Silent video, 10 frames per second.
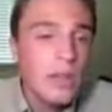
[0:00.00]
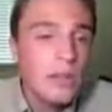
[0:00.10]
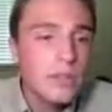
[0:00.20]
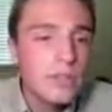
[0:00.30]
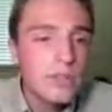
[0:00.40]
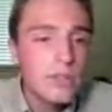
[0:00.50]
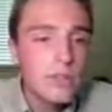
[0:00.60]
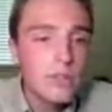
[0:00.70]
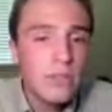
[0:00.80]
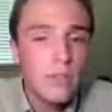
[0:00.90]
So
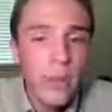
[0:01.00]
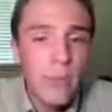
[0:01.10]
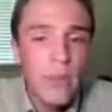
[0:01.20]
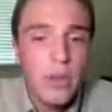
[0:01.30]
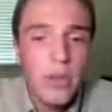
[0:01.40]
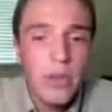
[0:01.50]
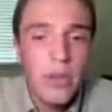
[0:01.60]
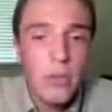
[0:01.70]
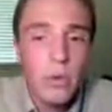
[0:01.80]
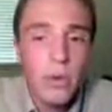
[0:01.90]
it's understandable that we
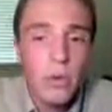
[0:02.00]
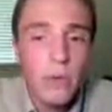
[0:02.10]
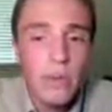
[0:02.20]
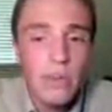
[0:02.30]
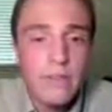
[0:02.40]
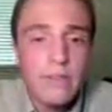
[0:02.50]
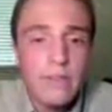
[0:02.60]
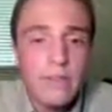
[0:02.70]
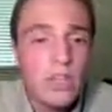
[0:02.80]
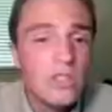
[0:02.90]
play rook e5, and
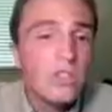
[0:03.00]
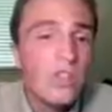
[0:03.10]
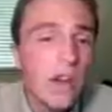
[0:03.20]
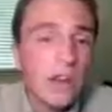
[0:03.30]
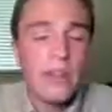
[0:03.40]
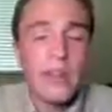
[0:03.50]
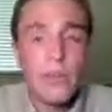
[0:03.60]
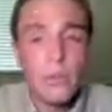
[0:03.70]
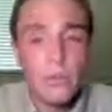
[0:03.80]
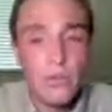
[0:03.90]
it does not end
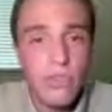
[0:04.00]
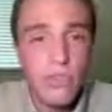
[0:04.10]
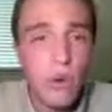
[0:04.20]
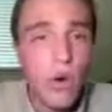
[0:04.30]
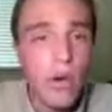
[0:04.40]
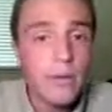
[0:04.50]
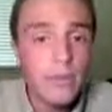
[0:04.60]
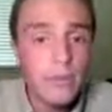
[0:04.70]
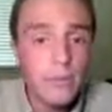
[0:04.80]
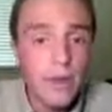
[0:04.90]
up losing a pawn
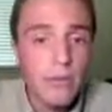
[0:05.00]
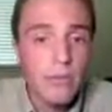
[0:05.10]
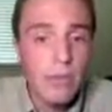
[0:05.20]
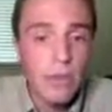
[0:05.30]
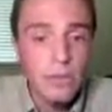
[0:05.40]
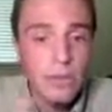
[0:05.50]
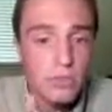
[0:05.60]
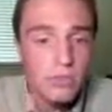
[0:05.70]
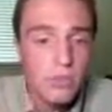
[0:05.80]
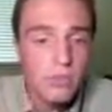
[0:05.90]
after the
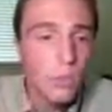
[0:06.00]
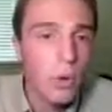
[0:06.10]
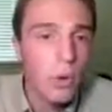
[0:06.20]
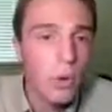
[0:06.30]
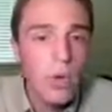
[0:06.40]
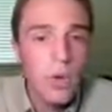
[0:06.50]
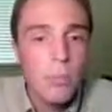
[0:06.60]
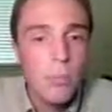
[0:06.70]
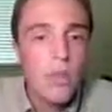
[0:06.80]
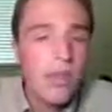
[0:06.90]
obvious b4.
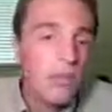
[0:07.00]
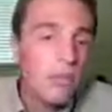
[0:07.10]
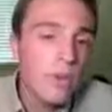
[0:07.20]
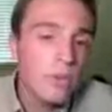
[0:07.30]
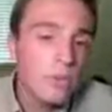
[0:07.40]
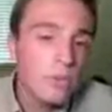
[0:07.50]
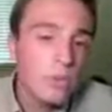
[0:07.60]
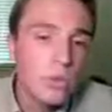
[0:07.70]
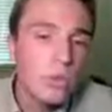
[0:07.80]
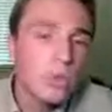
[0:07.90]
But now you've got this
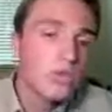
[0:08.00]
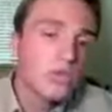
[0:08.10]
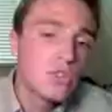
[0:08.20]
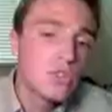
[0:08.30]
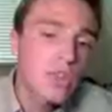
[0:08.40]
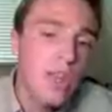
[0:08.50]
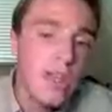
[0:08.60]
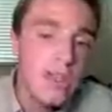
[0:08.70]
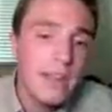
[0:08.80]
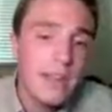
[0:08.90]
really
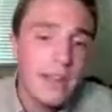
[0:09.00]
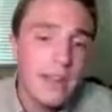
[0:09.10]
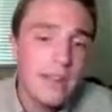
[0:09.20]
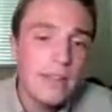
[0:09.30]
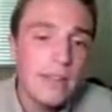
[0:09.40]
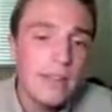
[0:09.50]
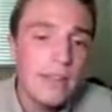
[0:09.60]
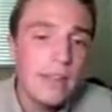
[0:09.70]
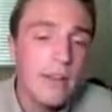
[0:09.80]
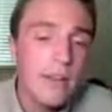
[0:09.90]
solid idea